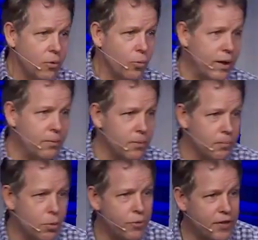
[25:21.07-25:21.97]
we
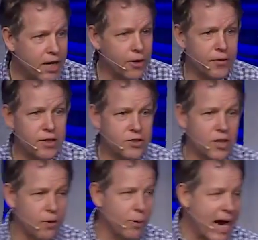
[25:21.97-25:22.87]
moved here in this
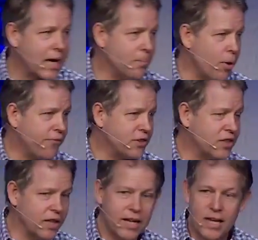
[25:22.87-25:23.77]
uh, racquetball
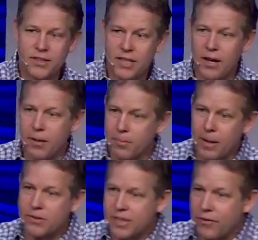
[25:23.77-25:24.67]
facility at, se- at
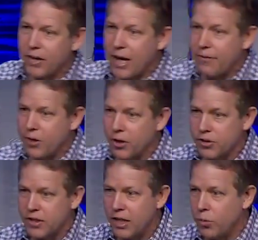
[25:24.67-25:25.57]
about seven and a half
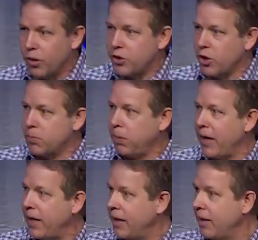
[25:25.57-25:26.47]
years into our church
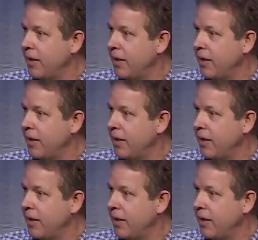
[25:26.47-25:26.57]
plant.